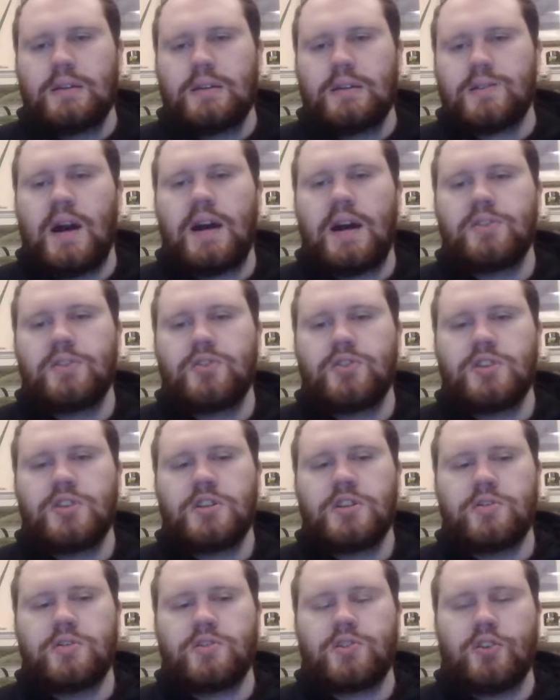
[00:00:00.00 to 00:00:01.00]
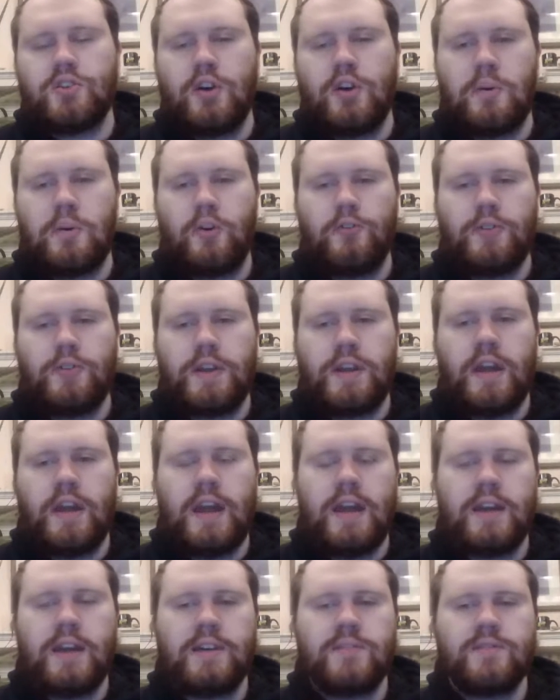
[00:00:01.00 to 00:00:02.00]
Scott and Jean show up
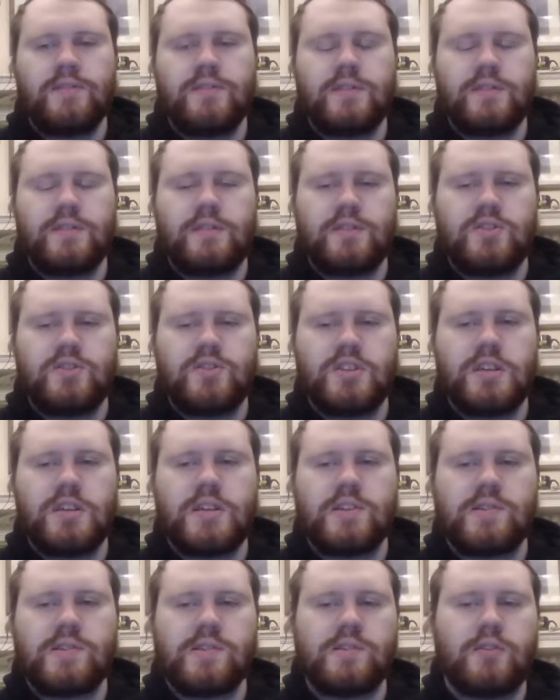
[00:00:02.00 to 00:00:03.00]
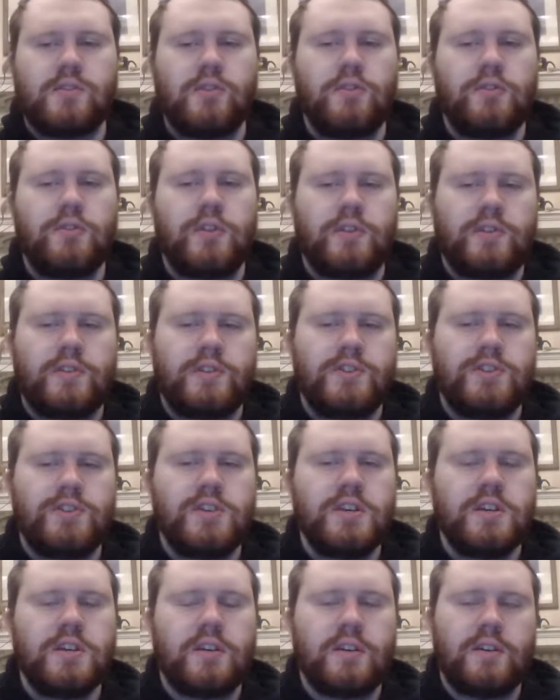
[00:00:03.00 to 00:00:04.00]
holding hands. She kisses Logan on the
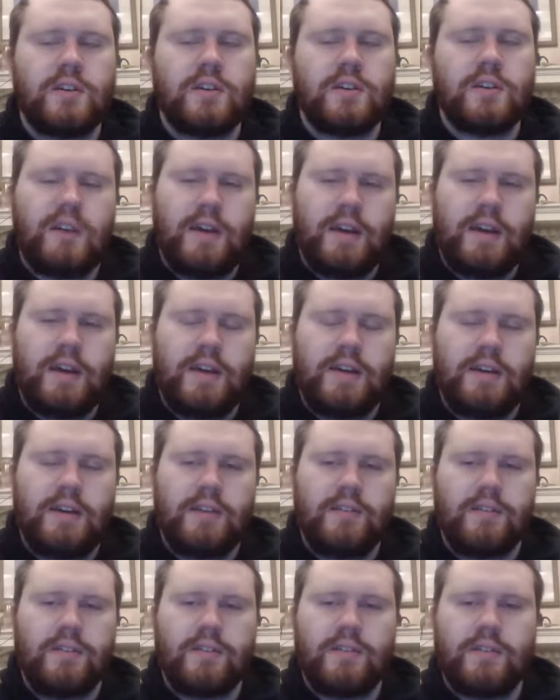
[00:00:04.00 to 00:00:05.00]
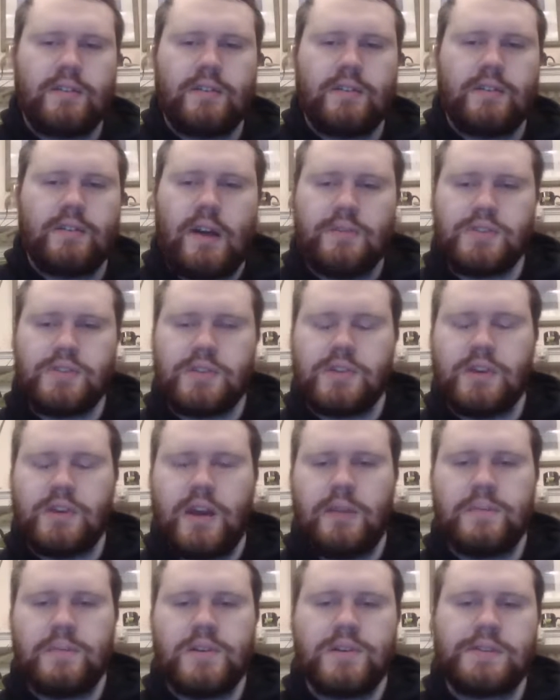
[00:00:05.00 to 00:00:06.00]
cheek, and
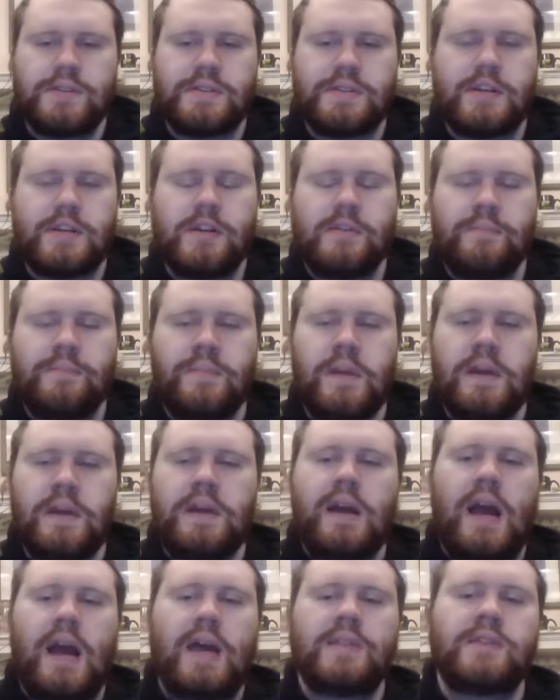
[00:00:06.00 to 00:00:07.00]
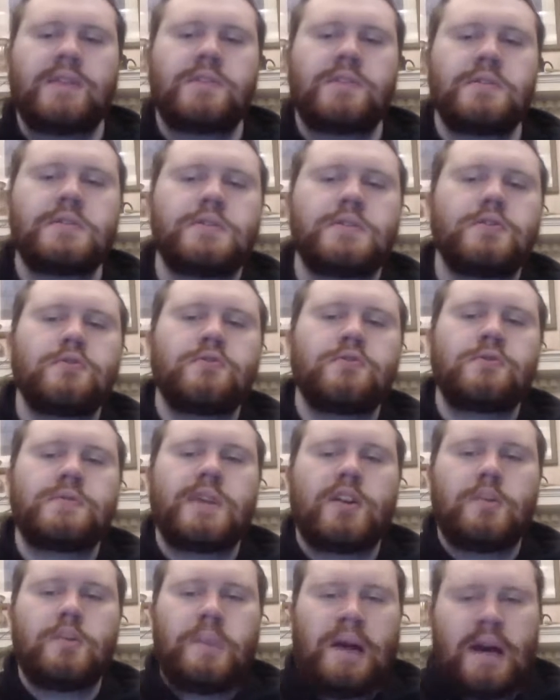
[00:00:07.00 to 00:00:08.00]
obviously Emma is there. And then the
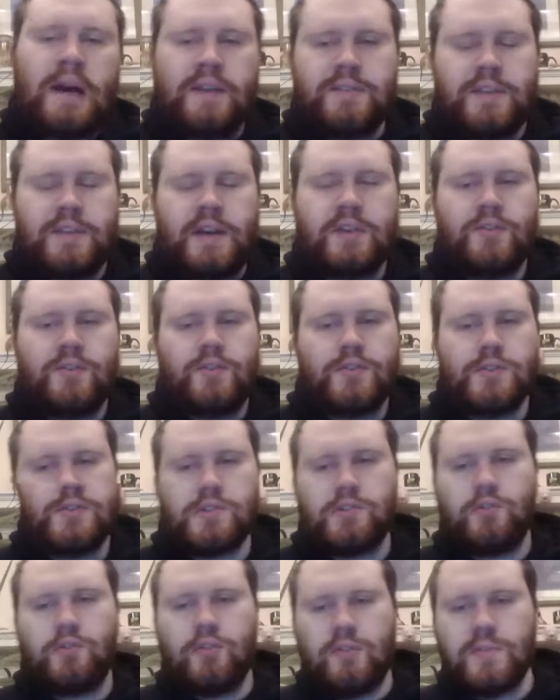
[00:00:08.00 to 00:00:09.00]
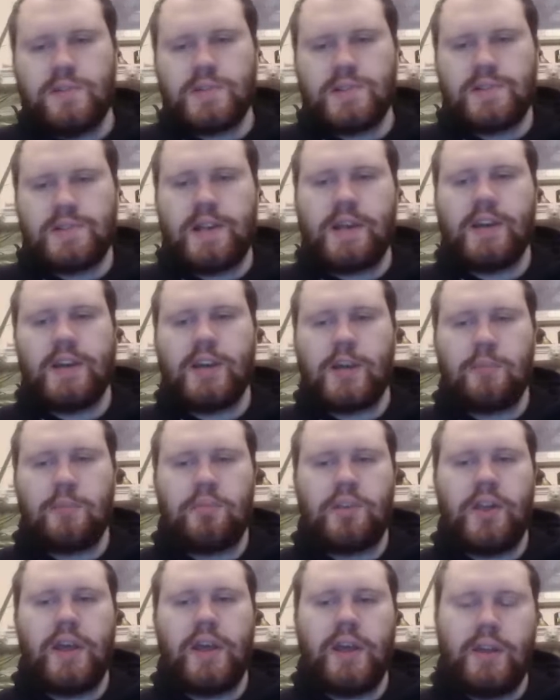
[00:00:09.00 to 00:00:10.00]
two telepaths enter Storm's
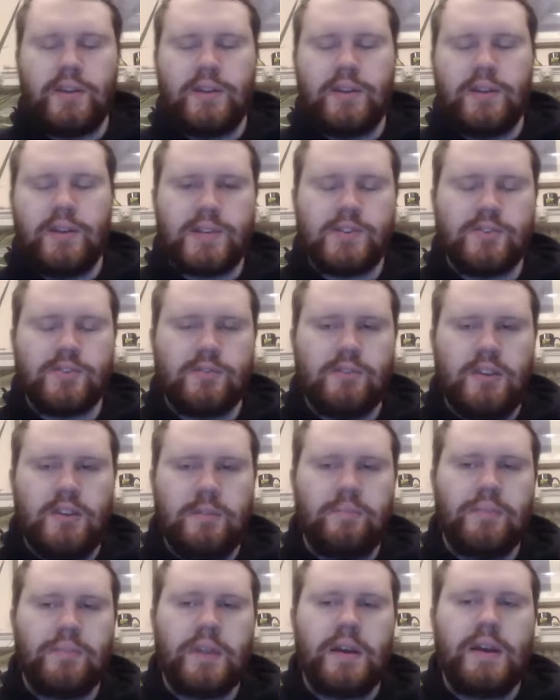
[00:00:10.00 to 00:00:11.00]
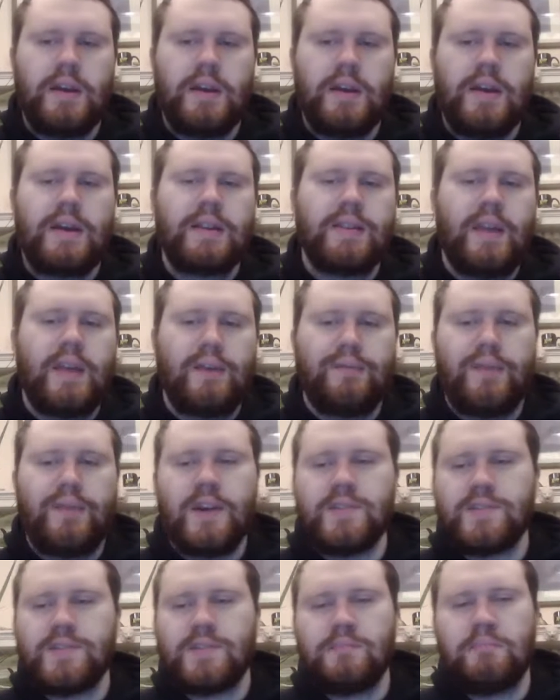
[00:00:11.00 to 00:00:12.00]
psychic plane, essentially. They
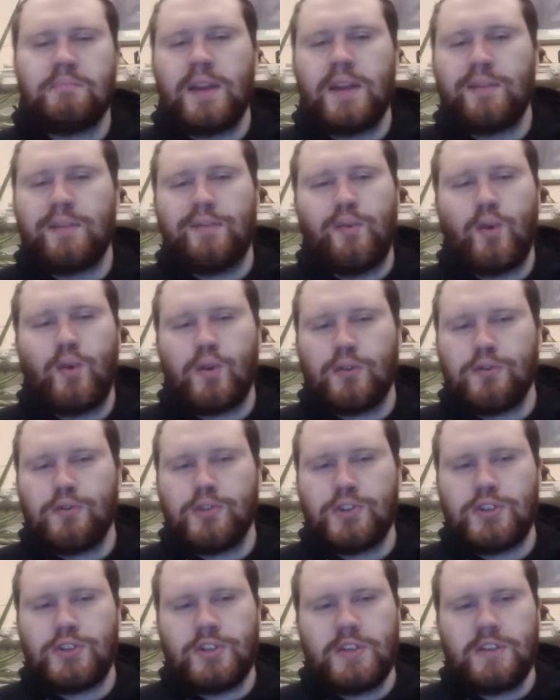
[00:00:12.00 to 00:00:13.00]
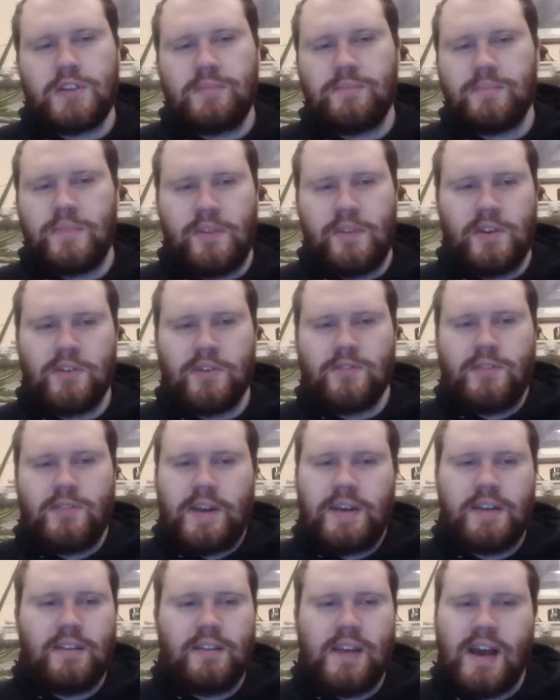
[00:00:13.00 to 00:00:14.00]
fight some metaphorical shit.
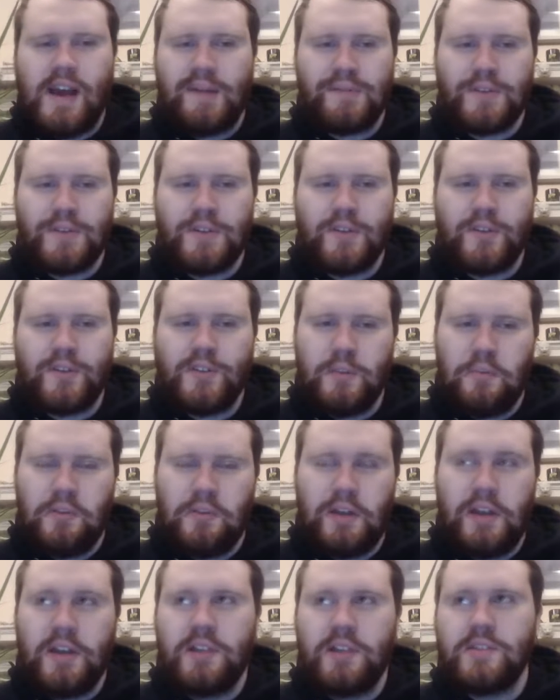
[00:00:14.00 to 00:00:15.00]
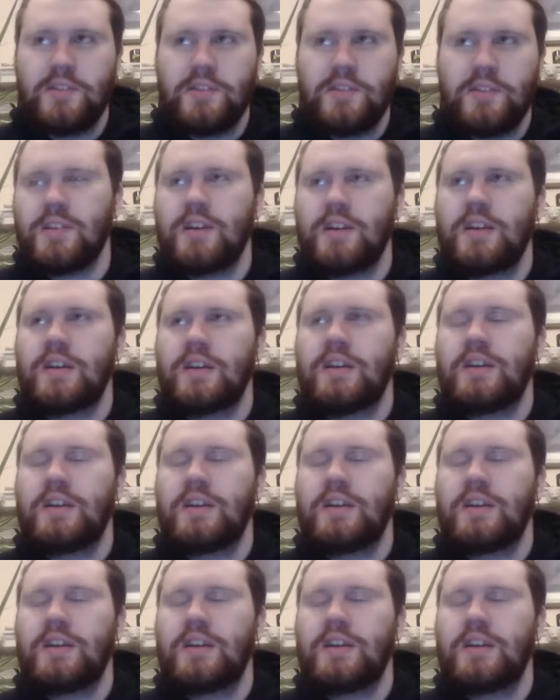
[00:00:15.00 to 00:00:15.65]
They're like in Africa on the plains.